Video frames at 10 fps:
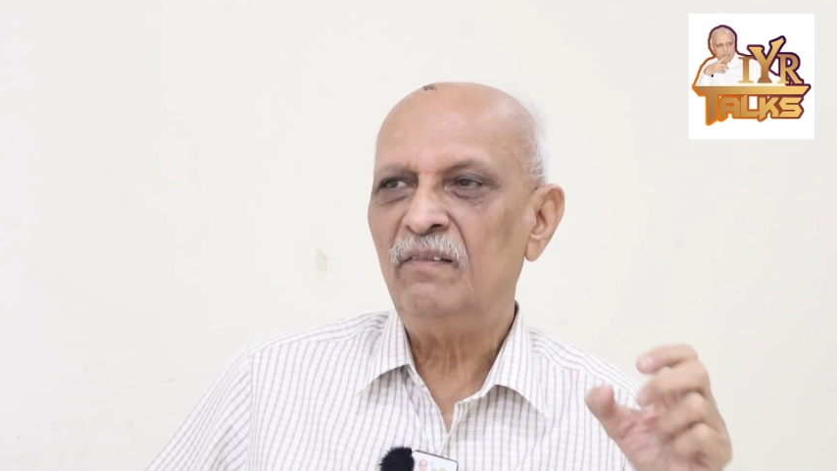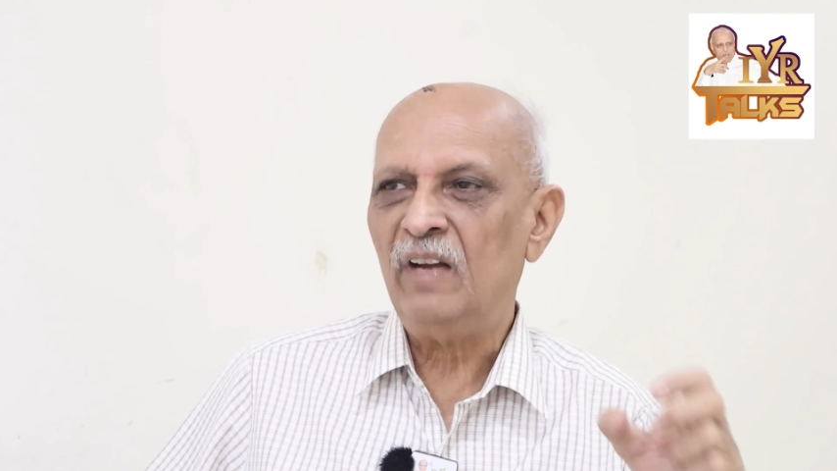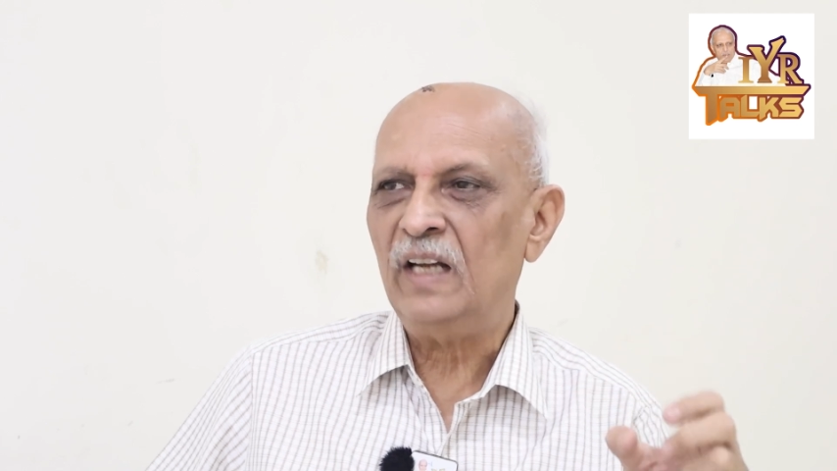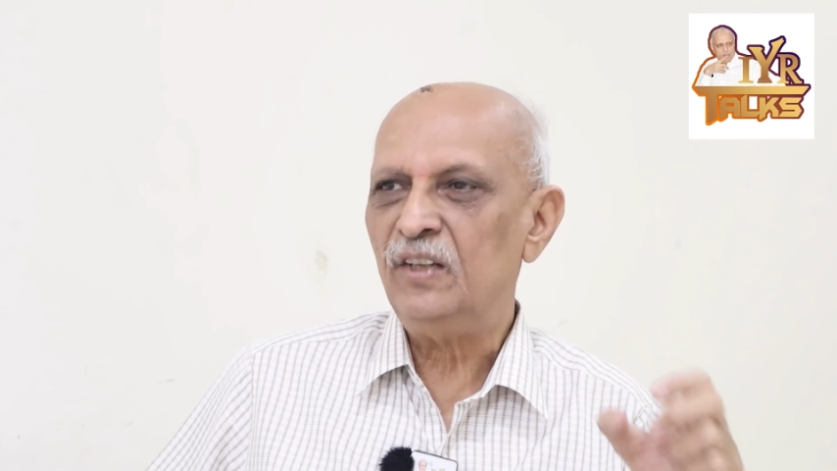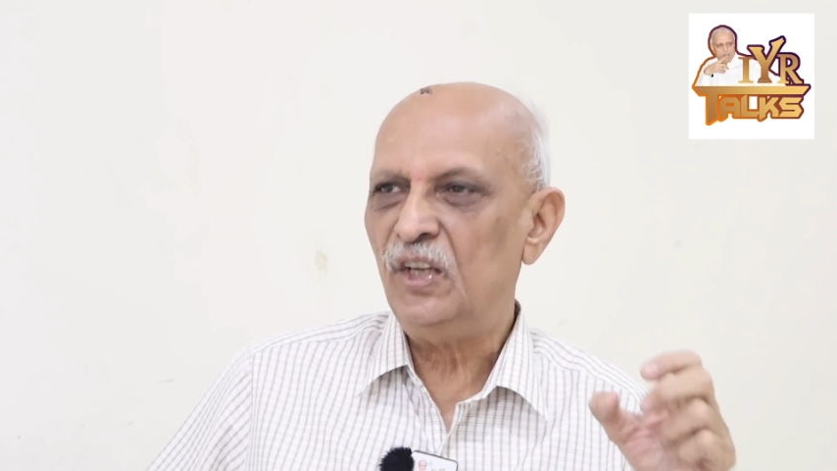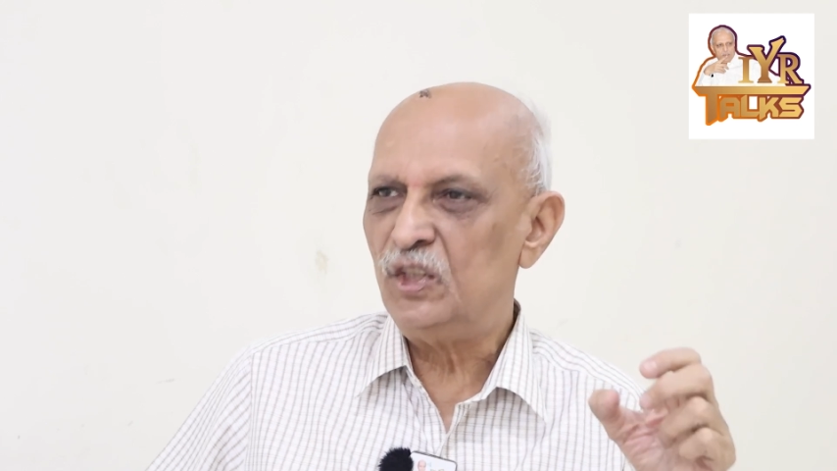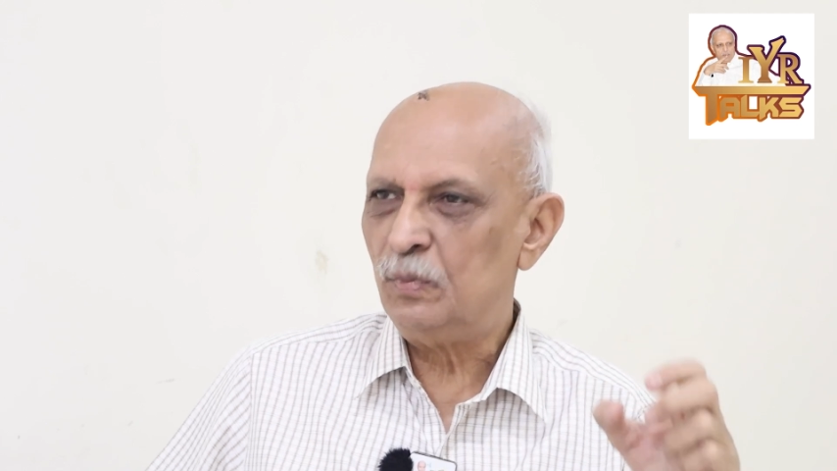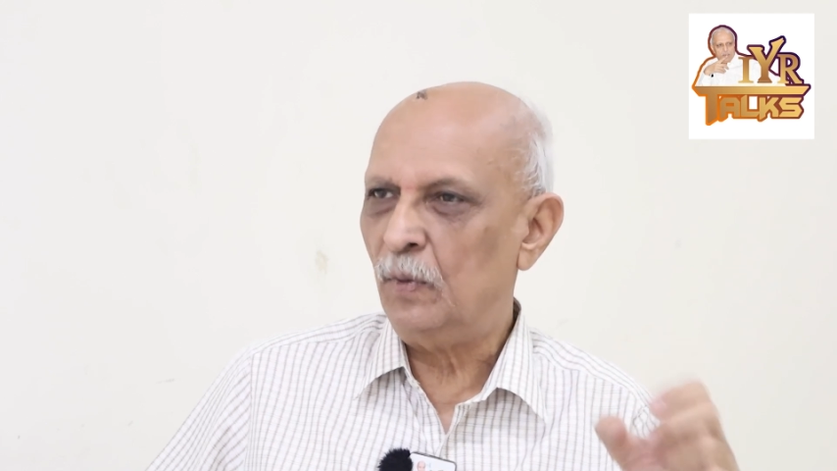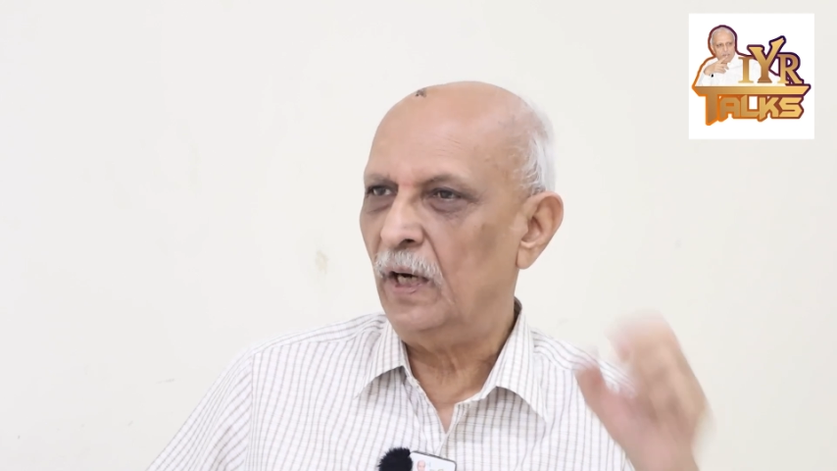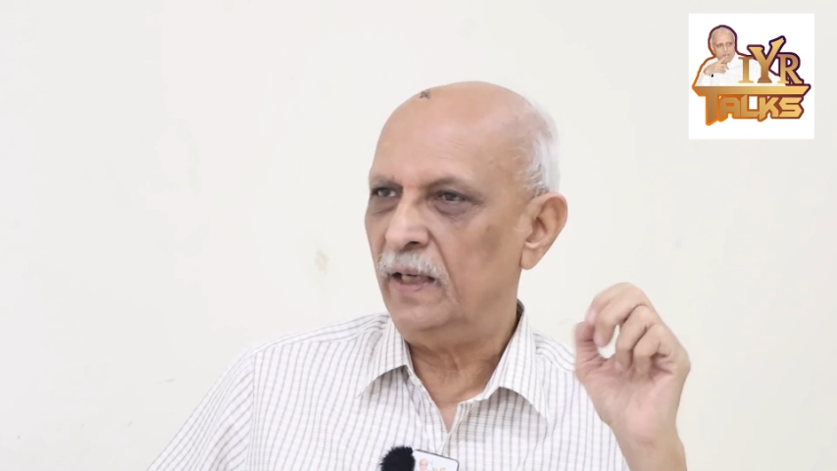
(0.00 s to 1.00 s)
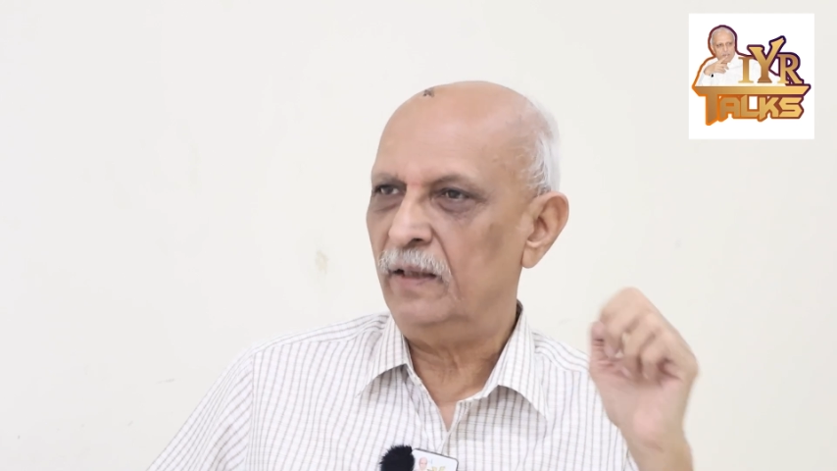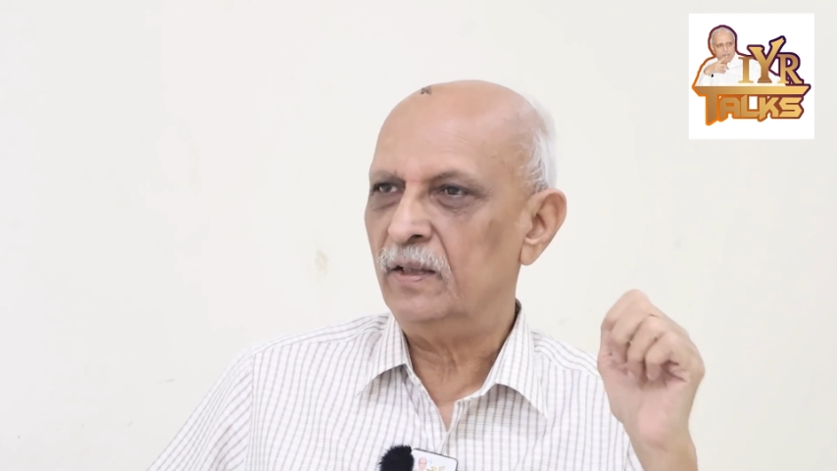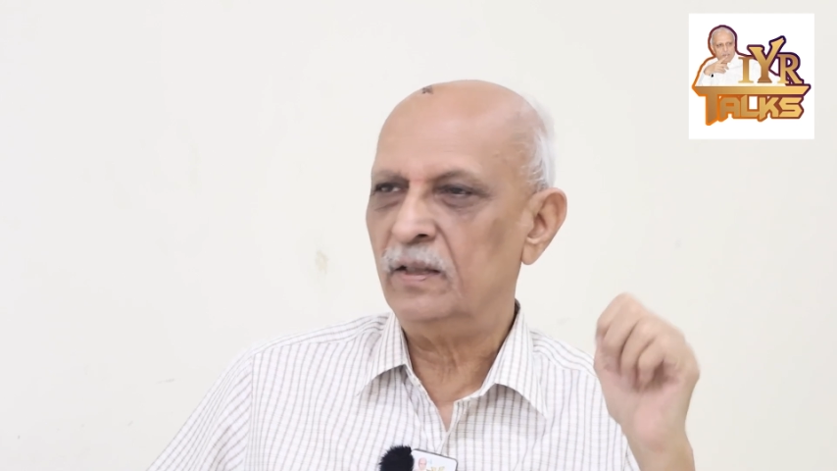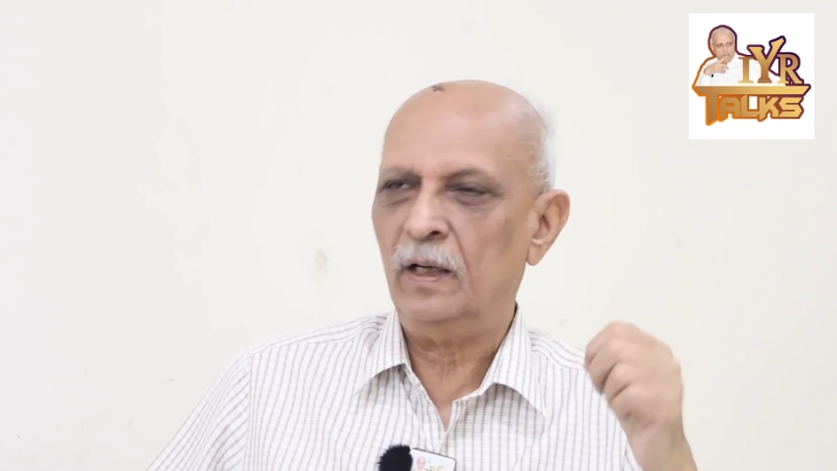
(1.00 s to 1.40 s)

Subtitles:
vantage point.